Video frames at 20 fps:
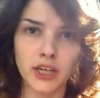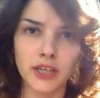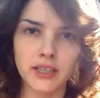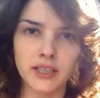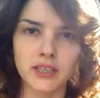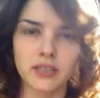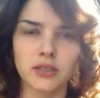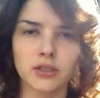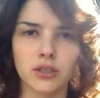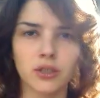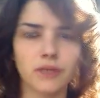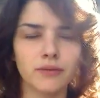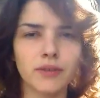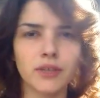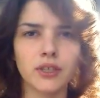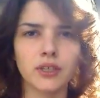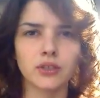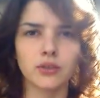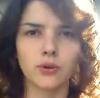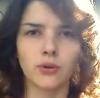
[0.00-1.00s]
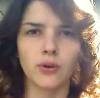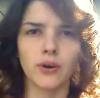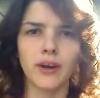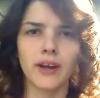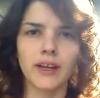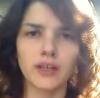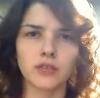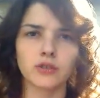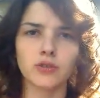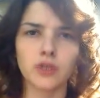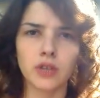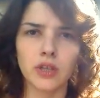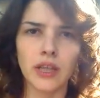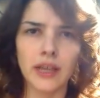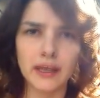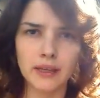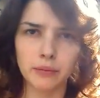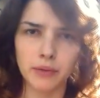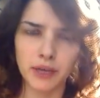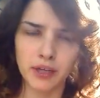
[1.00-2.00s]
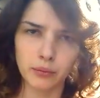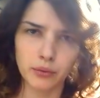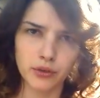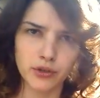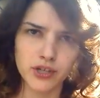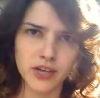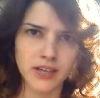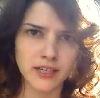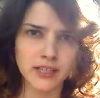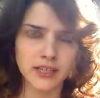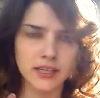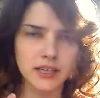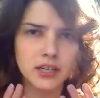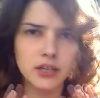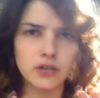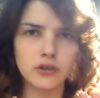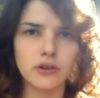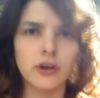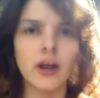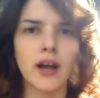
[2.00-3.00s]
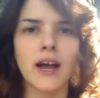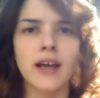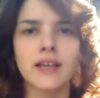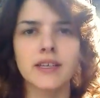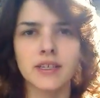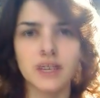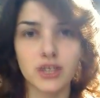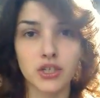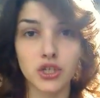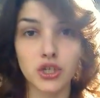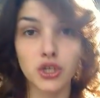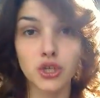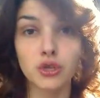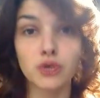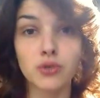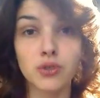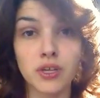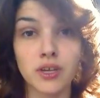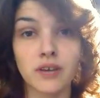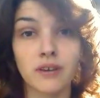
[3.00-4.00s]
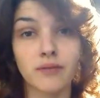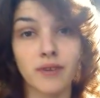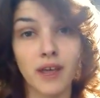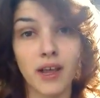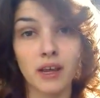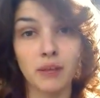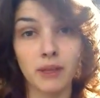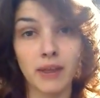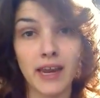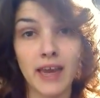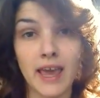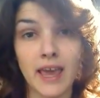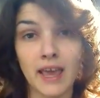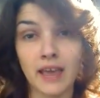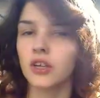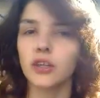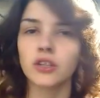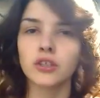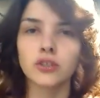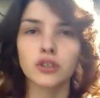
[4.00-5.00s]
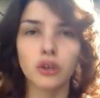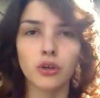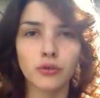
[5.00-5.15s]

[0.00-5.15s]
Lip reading: shiny surface or extra light being projected into your eyes is using vitamin A.